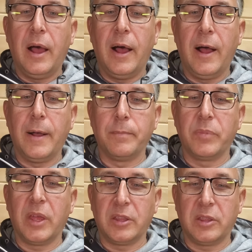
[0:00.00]

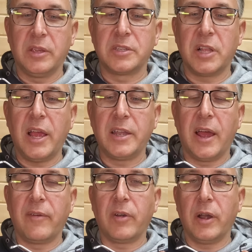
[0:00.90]
like the slide
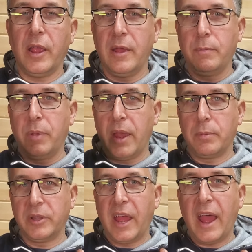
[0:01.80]
diver, and be
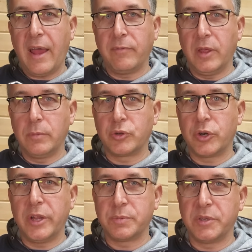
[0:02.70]
able to have them
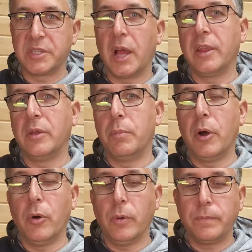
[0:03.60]
trace beside the
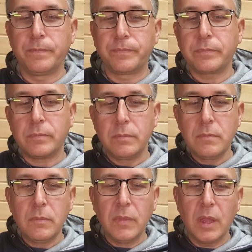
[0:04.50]
boat.
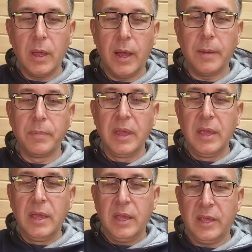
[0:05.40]
Um,
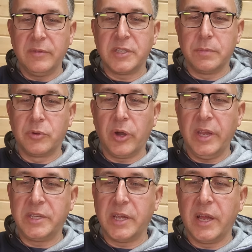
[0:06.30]
Gives some
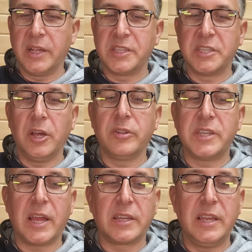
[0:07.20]
great stealth
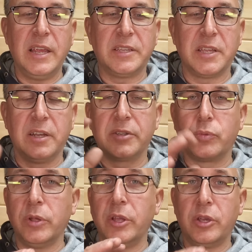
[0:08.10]
techniques, and it's
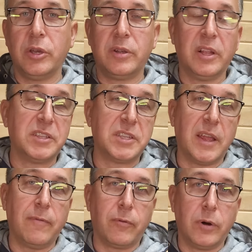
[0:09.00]
really good, let's
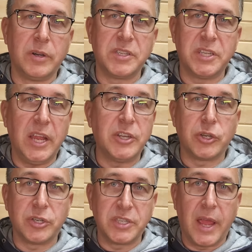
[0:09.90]
say, for
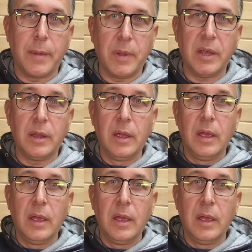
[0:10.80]
stager salmon.